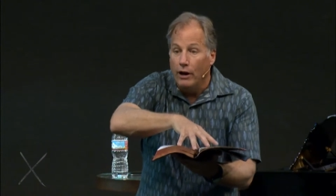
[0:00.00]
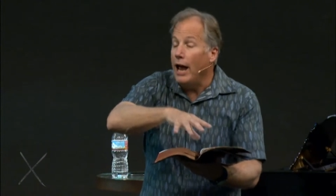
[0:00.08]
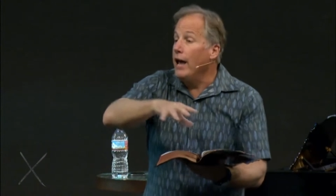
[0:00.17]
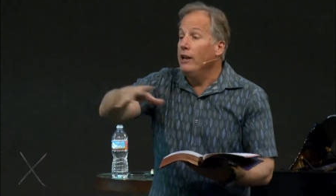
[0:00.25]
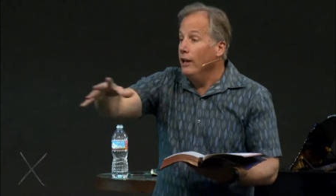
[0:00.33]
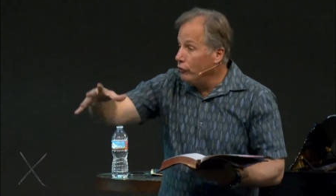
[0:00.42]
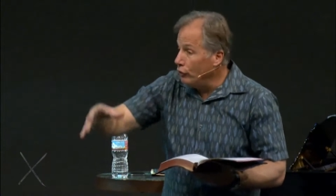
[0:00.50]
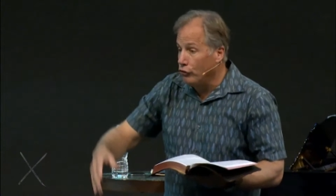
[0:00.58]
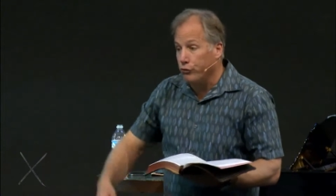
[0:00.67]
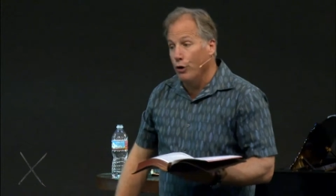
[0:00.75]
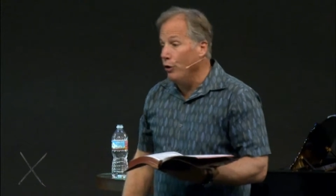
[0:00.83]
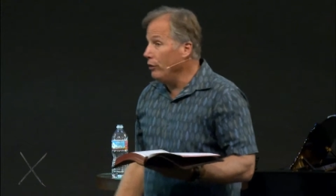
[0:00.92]
And is it
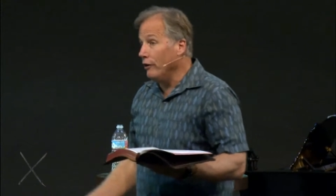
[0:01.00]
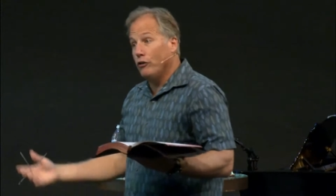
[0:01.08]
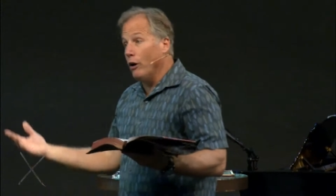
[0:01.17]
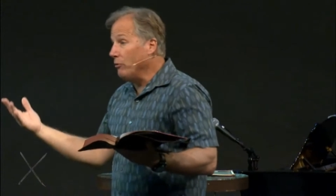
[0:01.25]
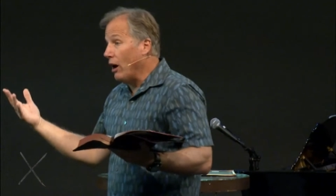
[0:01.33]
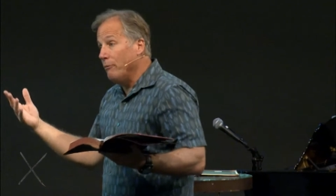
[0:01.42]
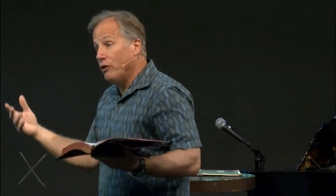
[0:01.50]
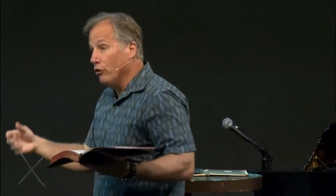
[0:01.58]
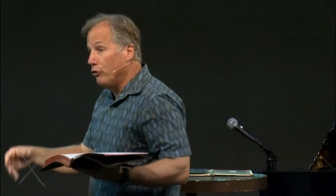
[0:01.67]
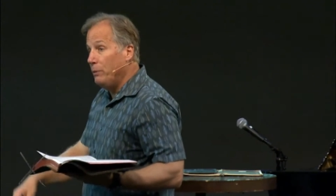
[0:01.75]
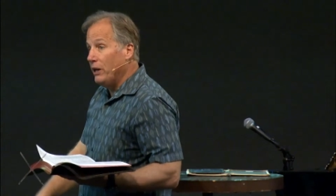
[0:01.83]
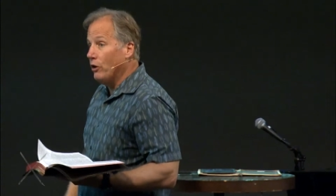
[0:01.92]
true that sometimes he'll
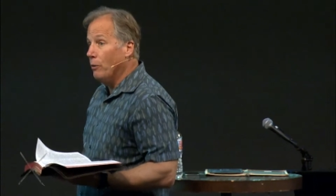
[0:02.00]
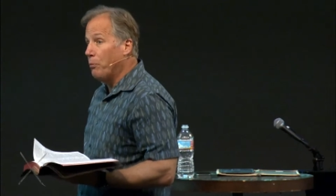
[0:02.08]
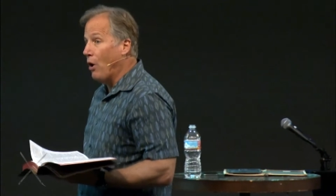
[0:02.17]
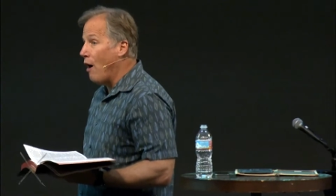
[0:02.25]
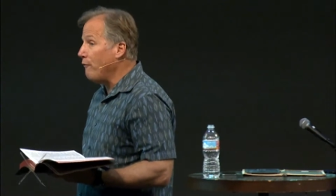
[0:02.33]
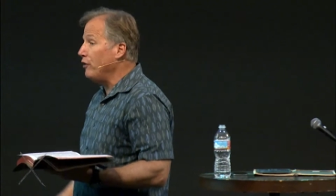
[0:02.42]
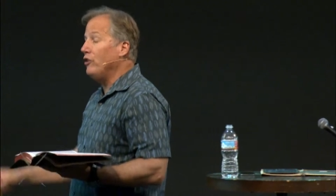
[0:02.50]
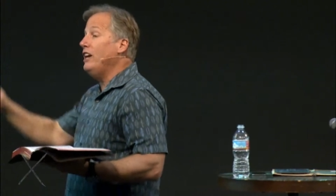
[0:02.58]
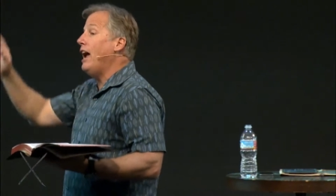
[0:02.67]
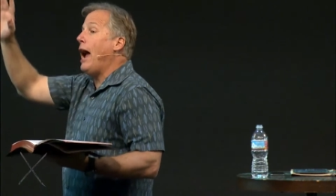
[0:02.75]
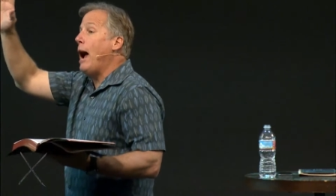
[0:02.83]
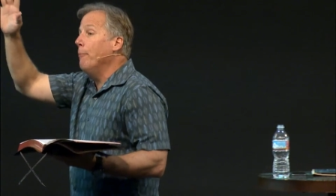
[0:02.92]
speak in a prophecy?
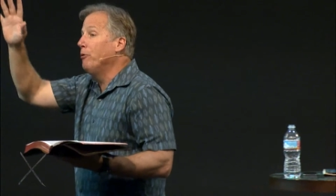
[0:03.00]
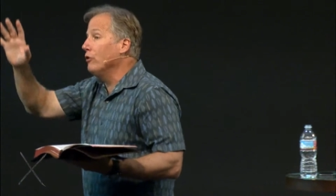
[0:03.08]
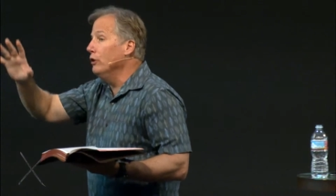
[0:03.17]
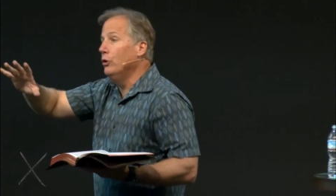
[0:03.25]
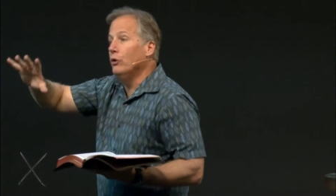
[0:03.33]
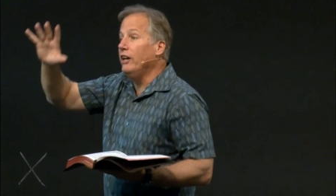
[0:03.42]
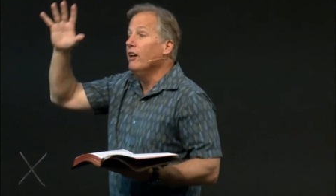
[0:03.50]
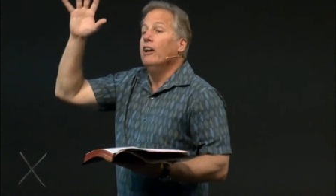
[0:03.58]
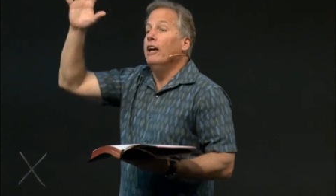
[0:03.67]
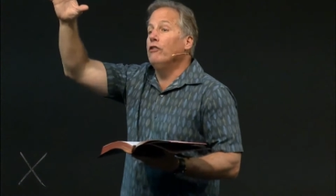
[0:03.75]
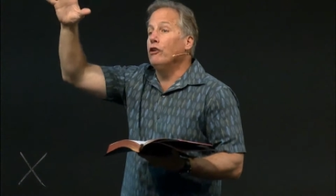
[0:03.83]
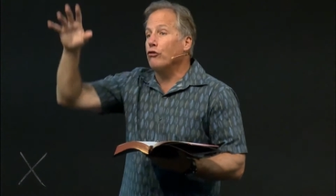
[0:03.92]
Absolutely.
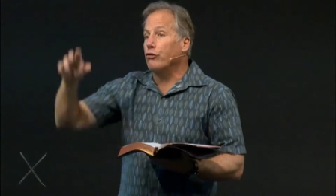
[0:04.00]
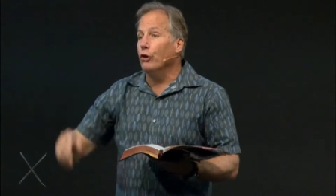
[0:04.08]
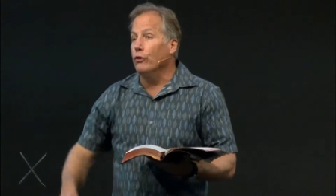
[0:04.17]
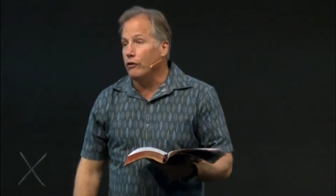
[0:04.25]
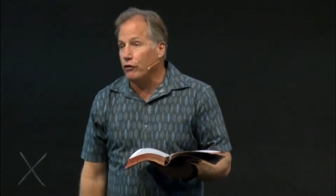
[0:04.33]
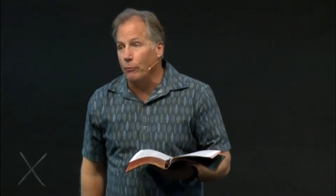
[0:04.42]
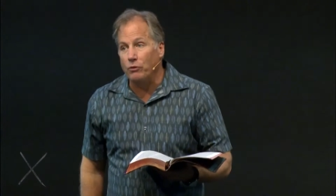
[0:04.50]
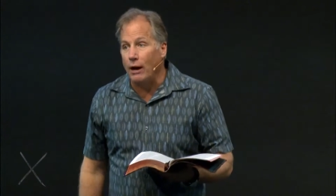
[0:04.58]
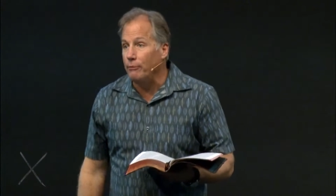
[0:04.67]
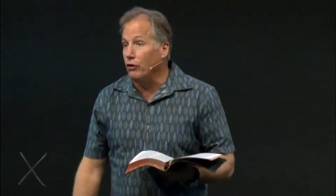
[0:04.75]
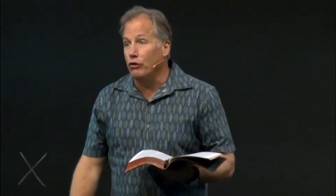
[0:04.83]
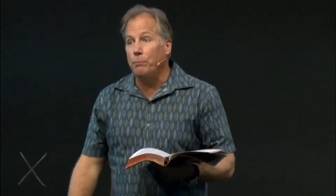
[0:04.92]
Is it true that
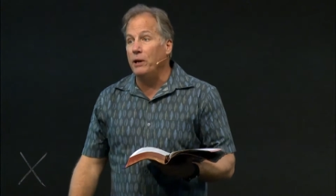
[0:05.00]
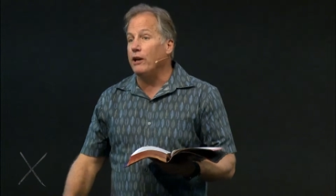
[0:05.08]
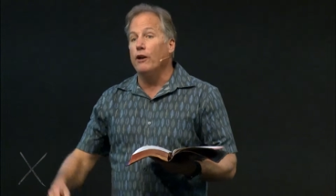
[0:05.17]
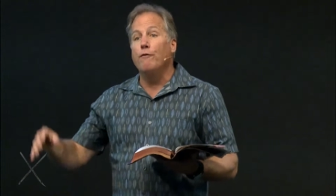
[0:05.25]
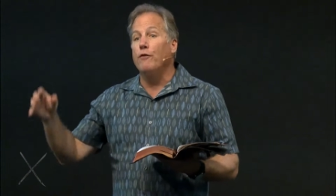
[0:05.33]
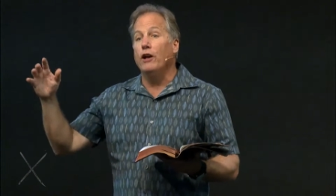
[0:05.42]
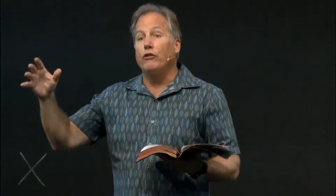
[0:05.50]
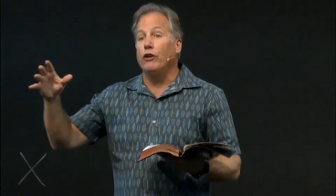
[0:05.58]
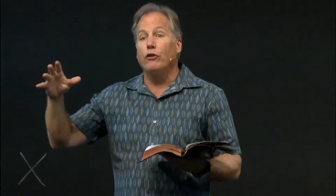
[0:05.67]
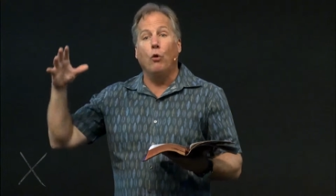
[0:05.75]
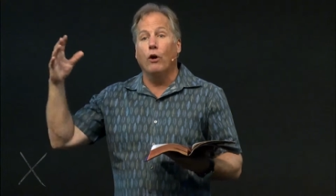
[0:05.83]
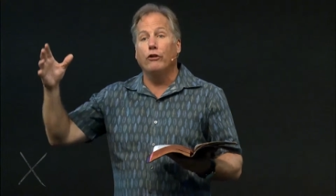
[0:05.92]
sometimes he'll speak in a
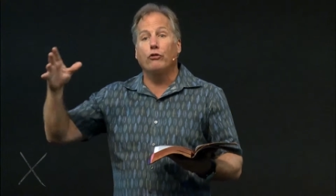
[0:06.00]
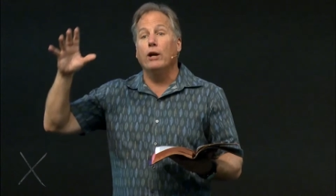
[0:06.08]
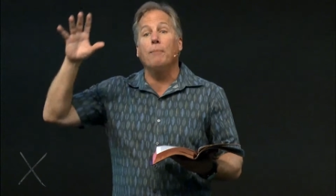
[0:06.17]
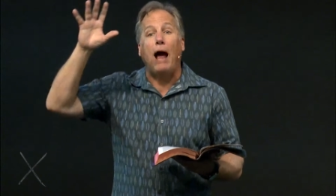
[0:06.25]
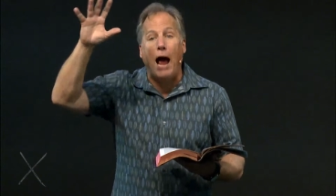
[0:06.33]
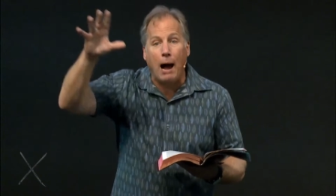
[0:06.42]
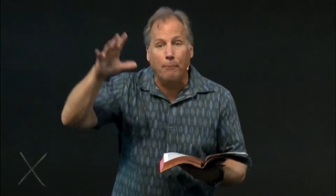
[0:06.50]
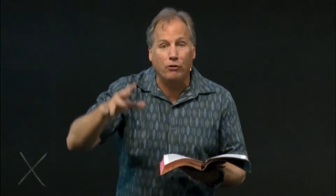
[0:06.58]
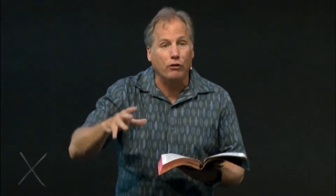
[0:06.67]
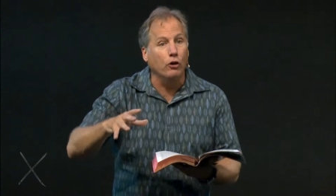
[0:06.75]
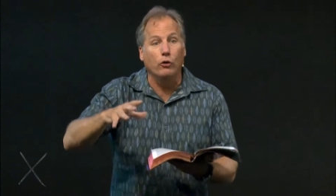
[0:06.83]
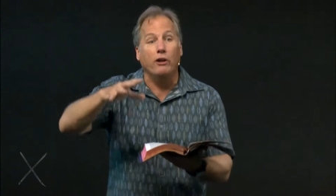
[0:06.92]
vision or a dream?
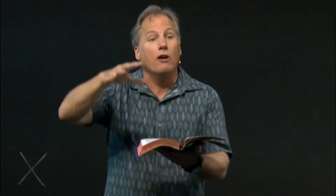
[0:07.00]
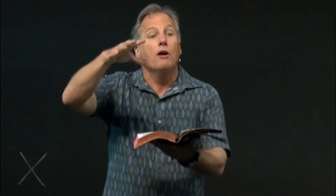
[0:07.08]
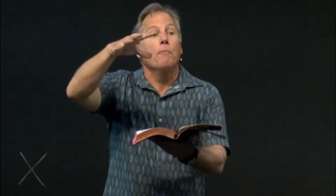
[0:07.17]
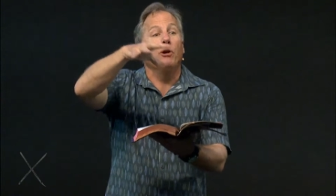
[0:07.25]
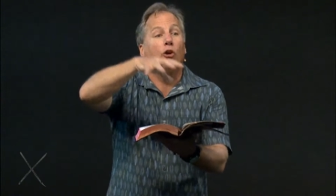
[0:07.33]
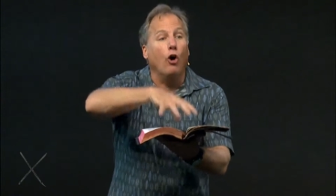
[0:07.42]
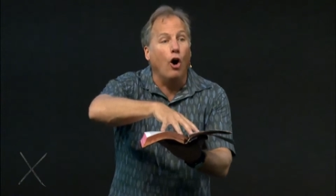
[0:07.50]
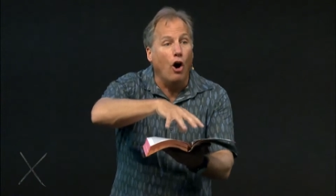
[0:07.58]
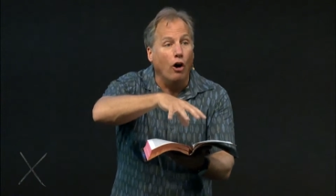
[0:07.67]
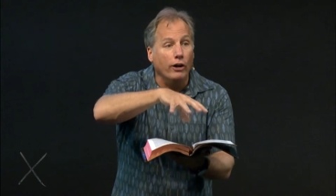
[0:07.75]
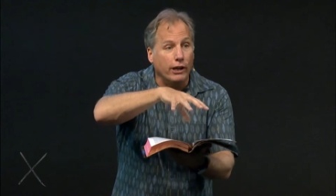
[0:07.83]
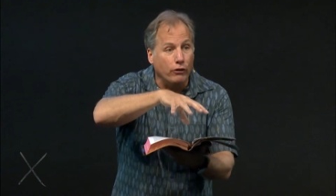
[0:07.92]
Absolutely. But it
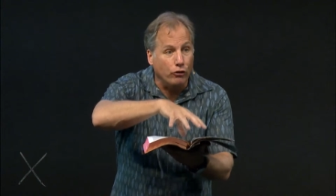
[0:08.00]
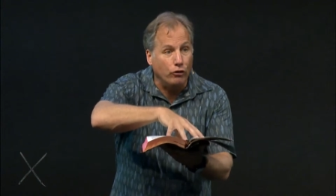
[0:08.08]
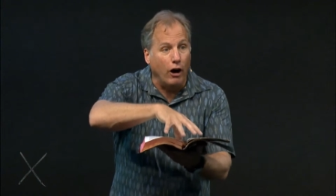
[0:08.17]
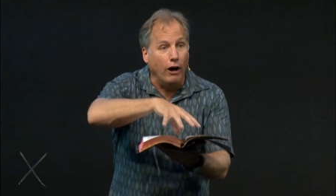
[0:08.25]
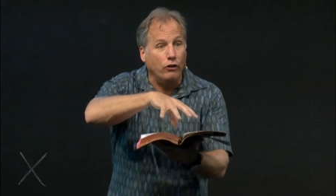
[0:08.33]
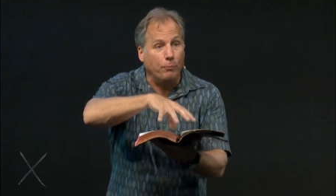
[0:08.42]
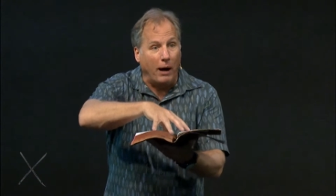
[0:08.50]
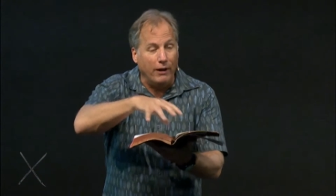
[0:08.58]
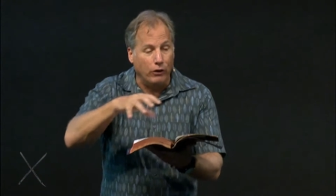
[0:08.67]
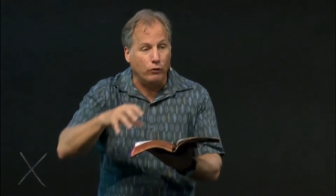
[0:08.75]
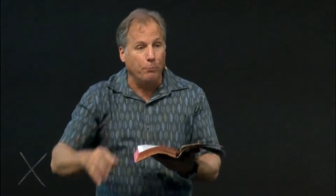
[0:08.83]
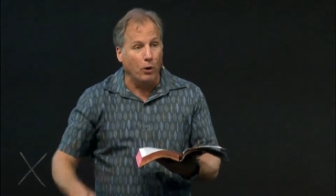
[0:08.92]
all gets judged by
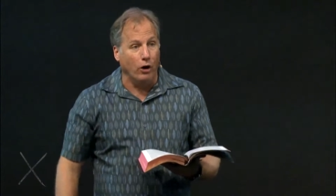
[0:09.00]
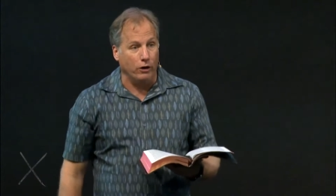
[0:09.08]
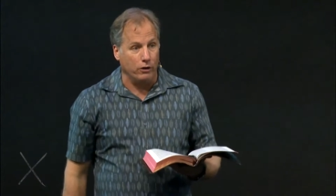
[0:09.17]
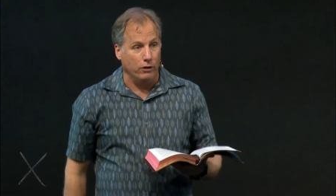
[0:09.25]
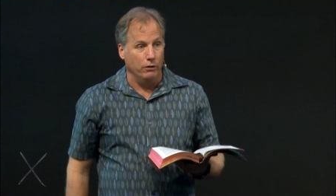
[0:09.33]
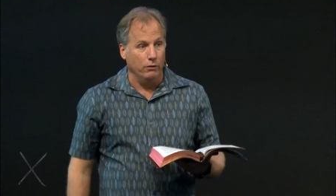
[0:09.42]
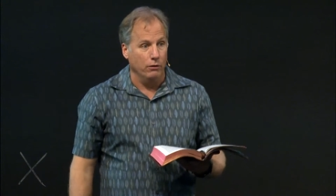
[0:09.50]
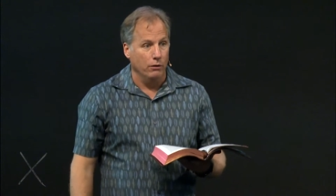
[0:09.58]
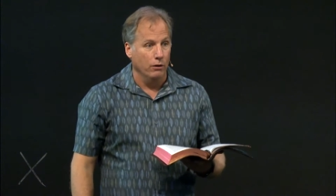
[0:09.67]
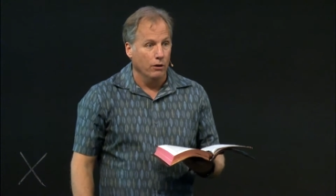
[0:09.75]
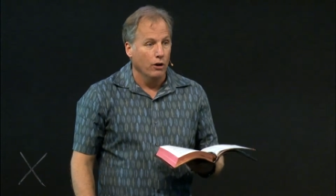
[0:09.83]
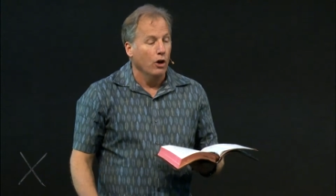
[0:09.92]
this book.
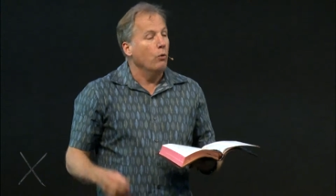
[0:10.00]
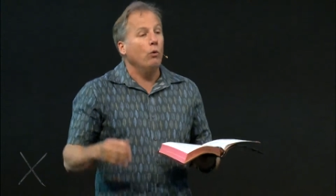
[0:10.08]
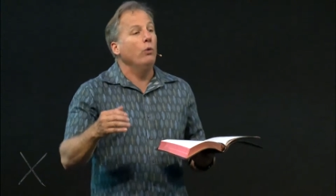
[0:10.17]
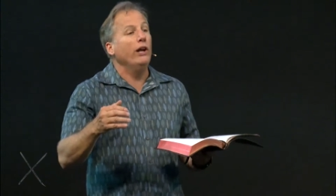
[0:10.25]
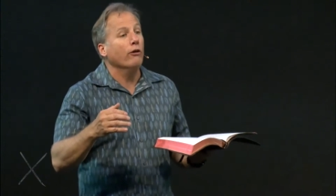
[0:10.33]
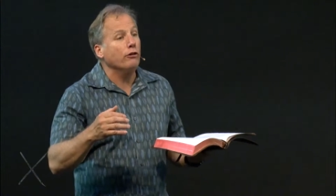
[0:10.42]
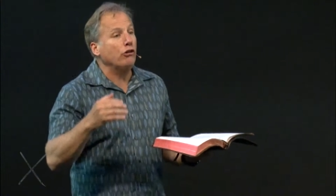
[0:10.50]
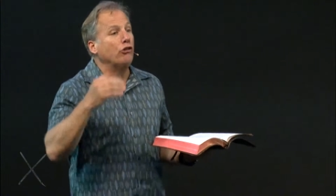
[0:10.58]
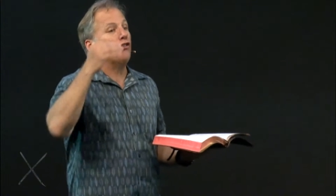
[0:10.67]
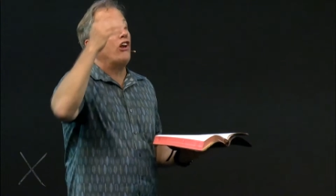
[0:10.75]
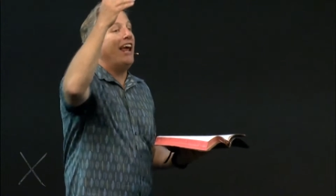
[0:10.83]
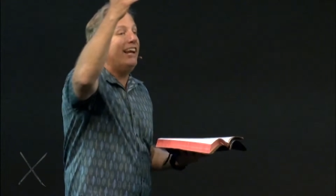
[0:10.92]
We don't
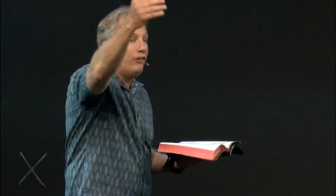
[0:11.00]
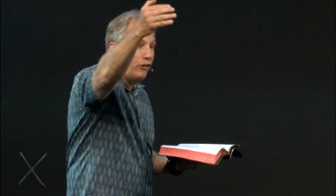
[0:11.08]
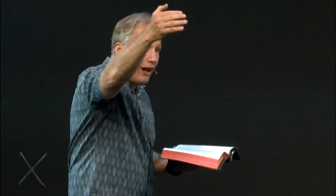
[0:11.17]
chase